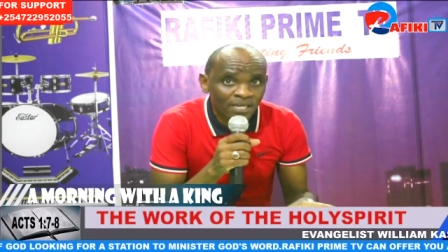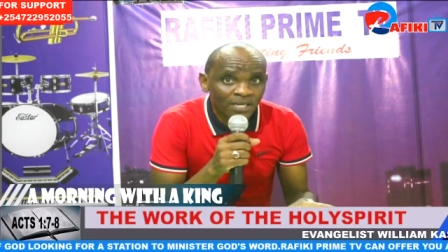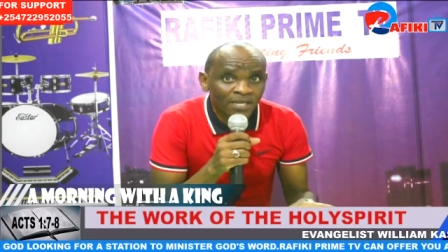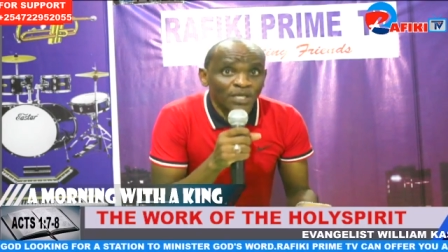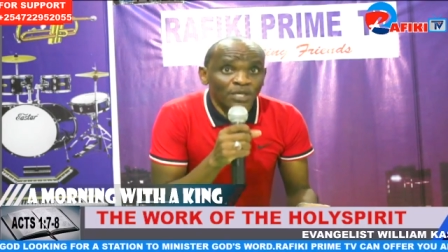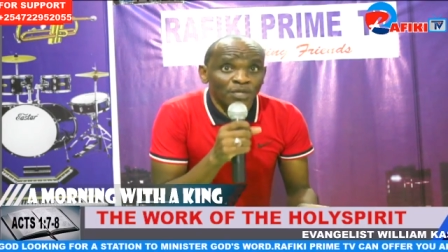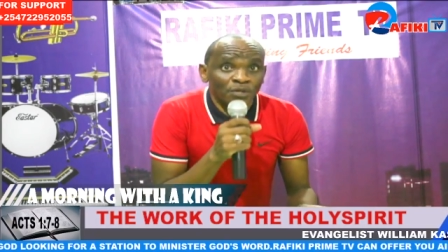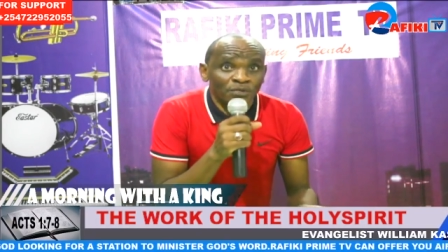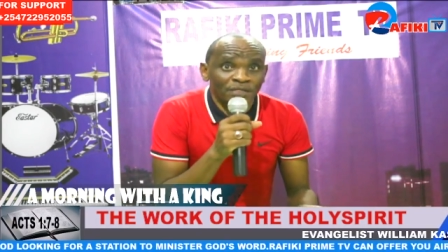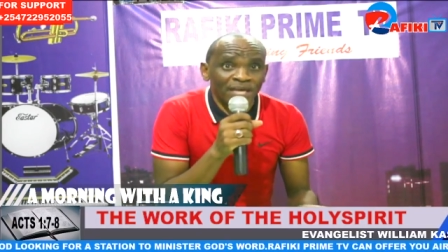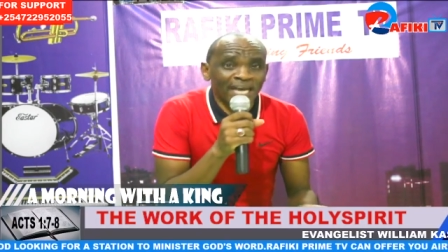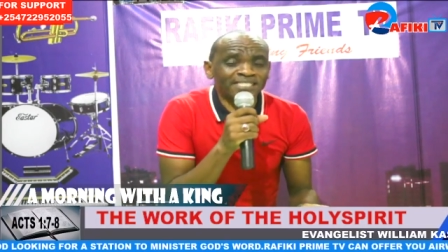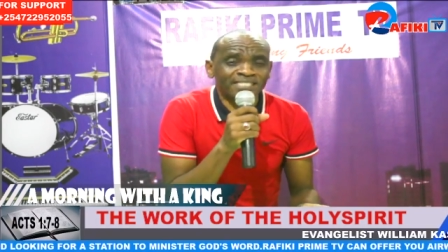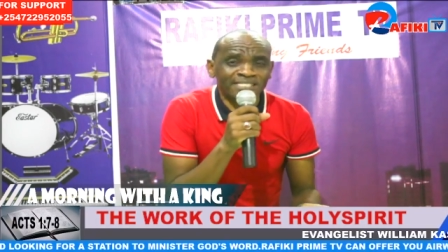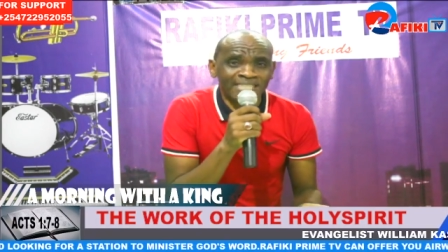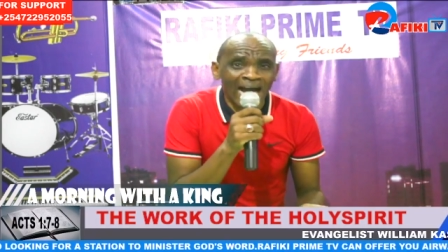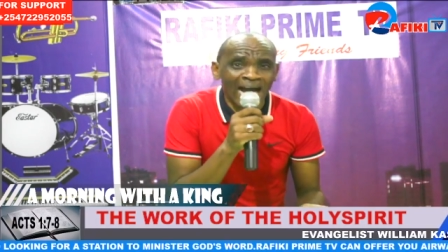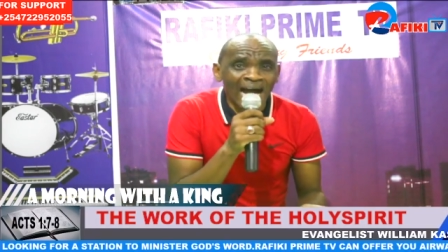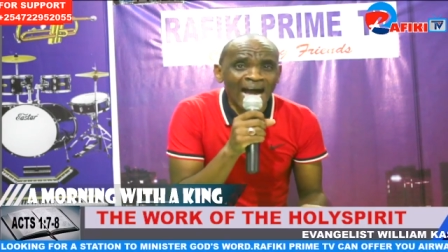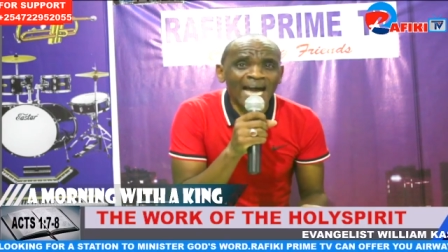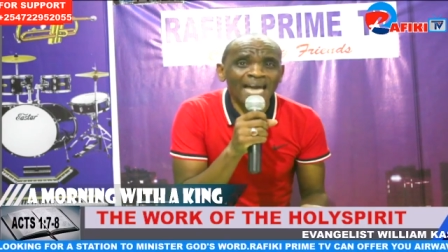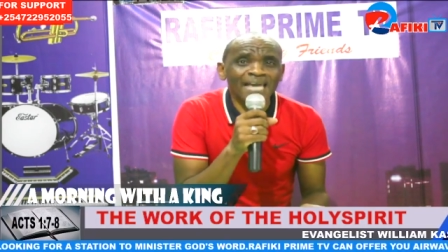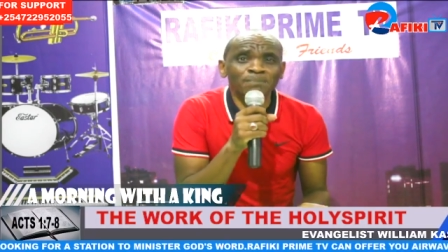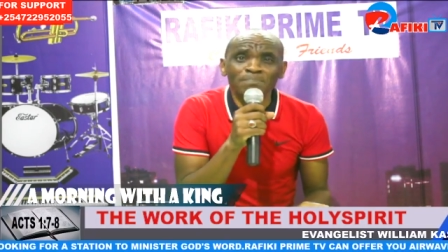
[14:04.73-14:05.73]
The
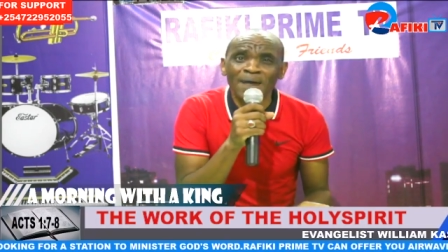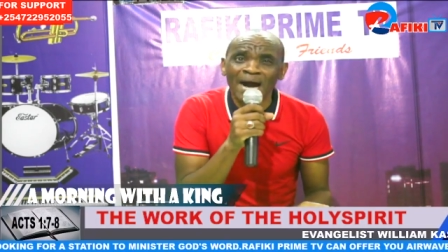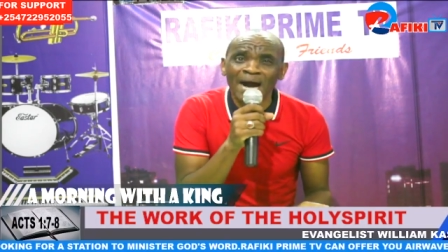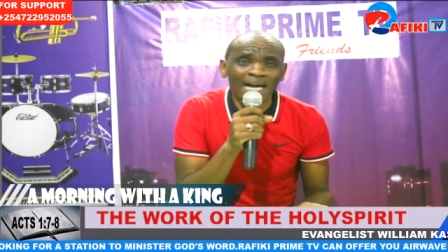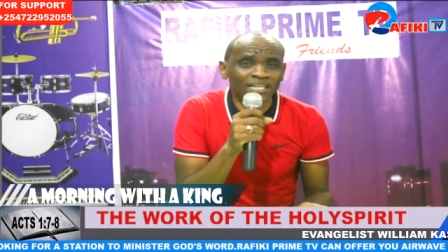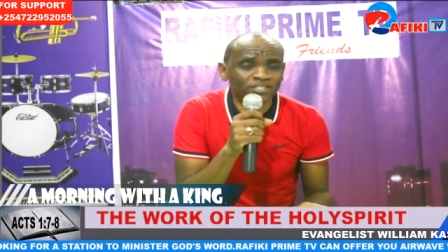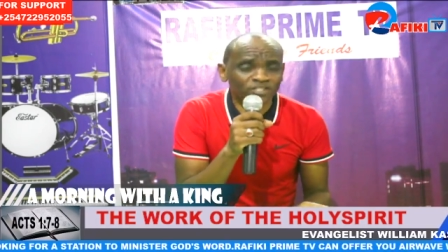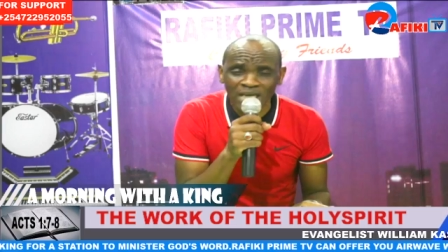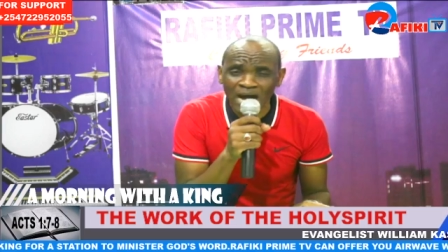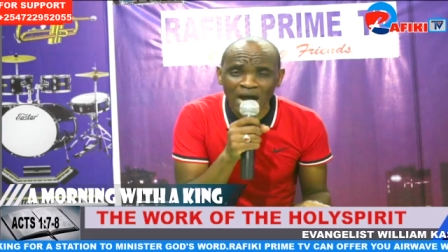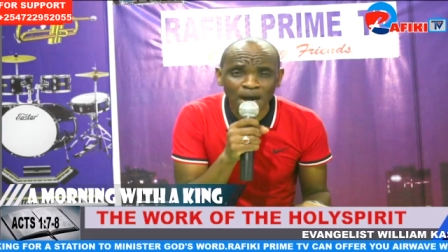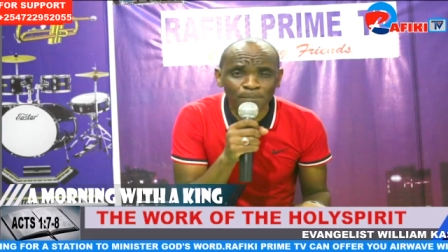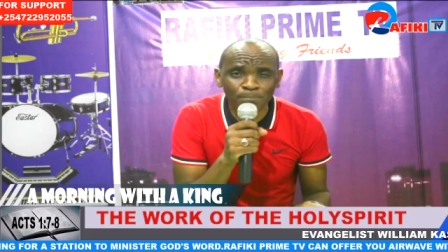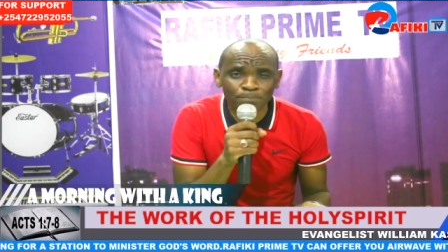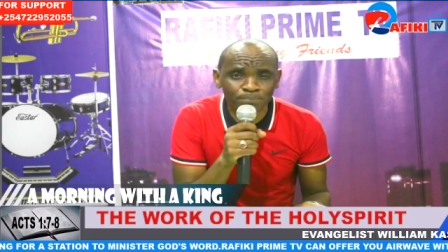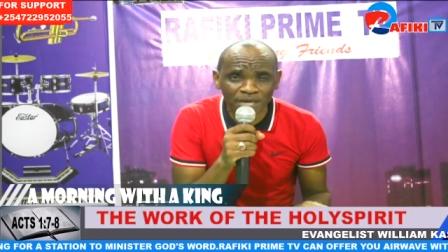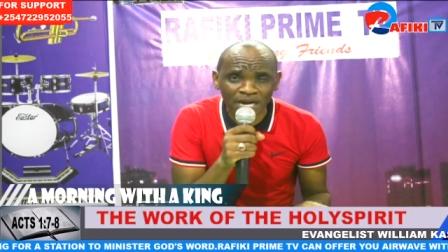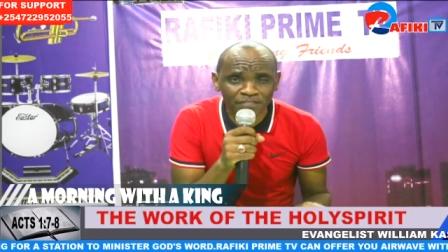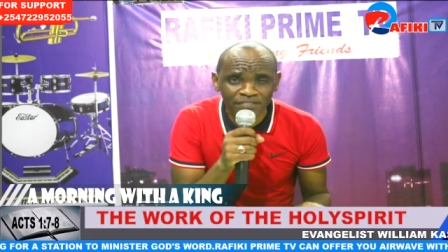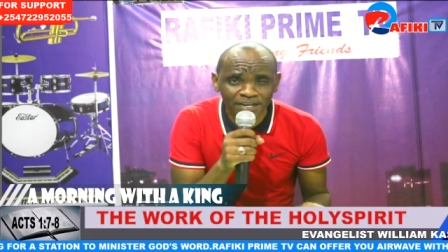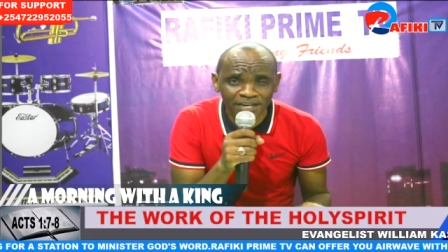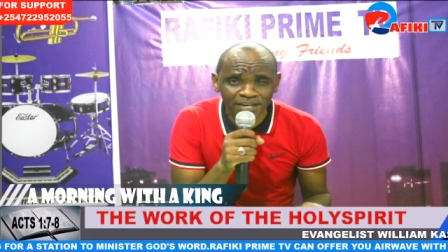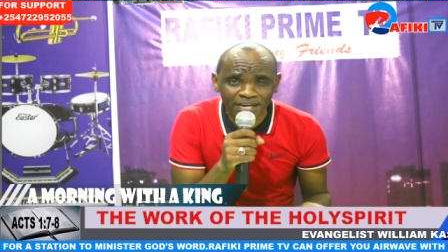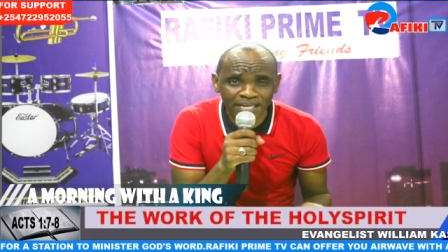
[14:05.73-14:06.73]
time has come,
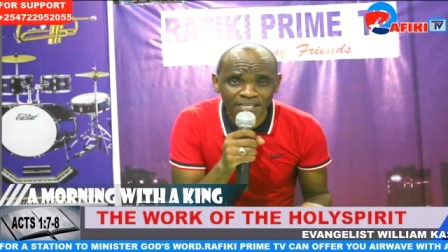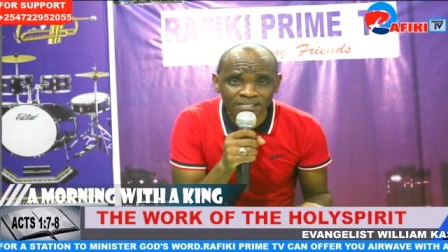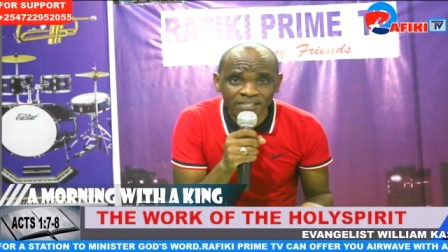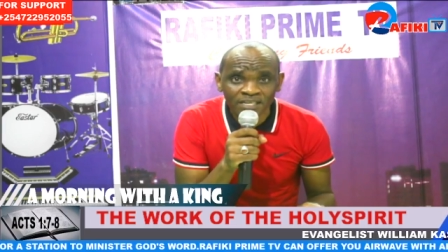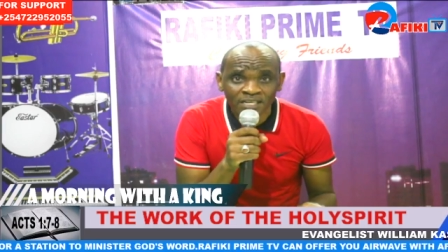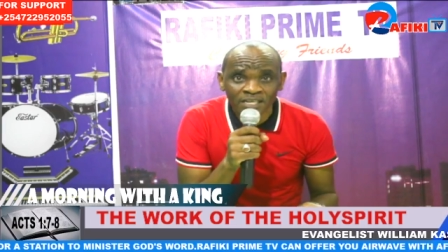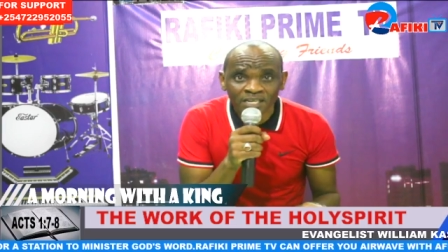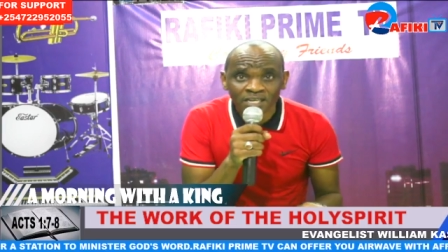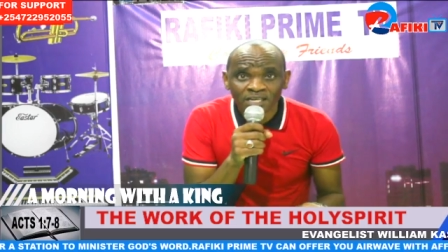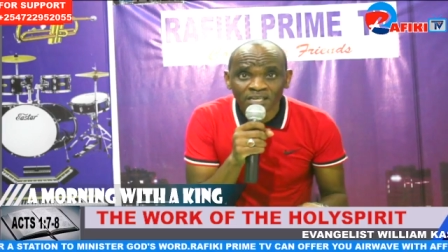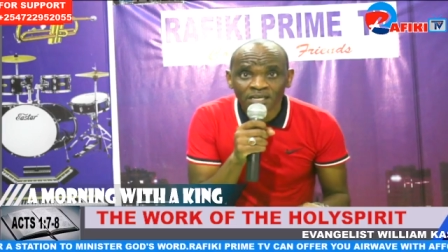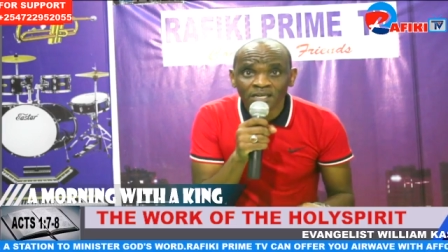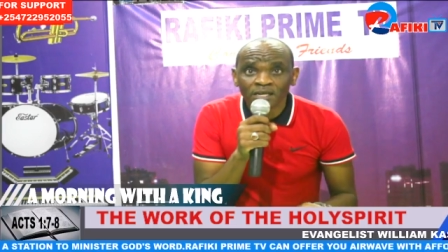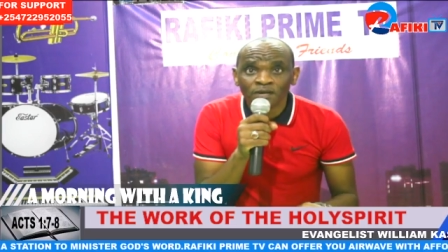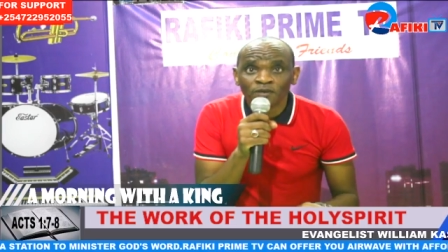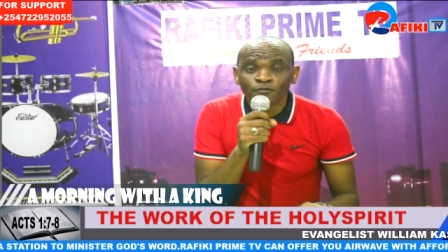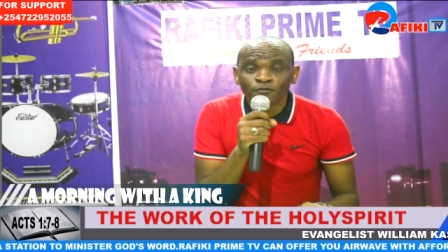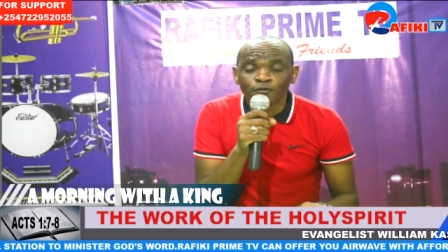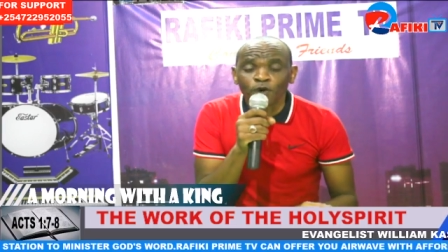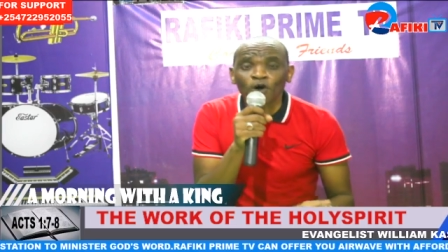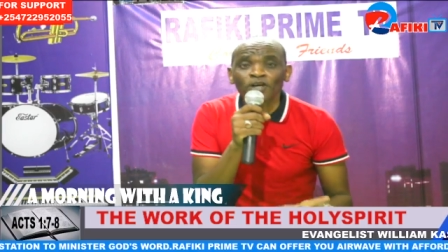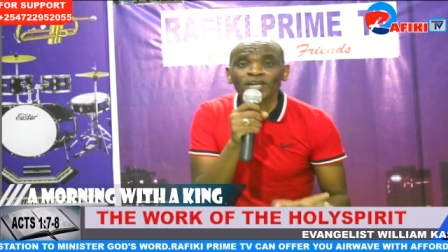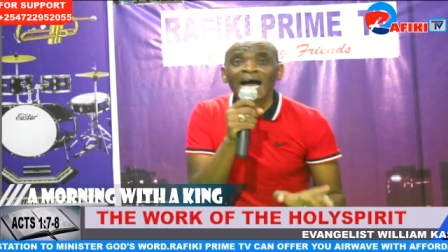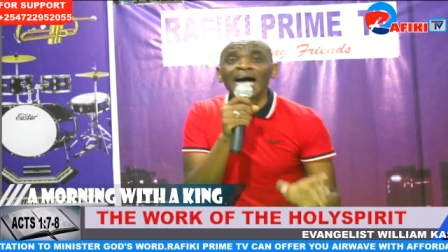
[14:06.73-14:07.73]
brethren, for
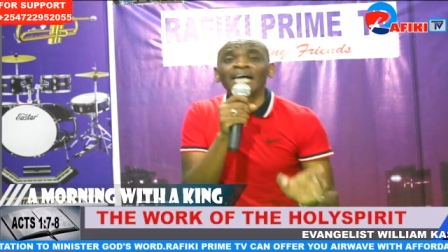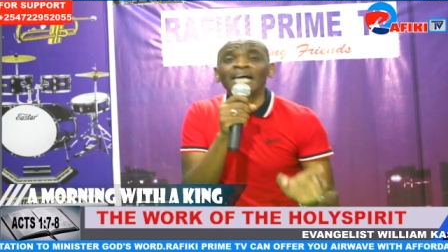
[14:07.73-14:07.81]
us to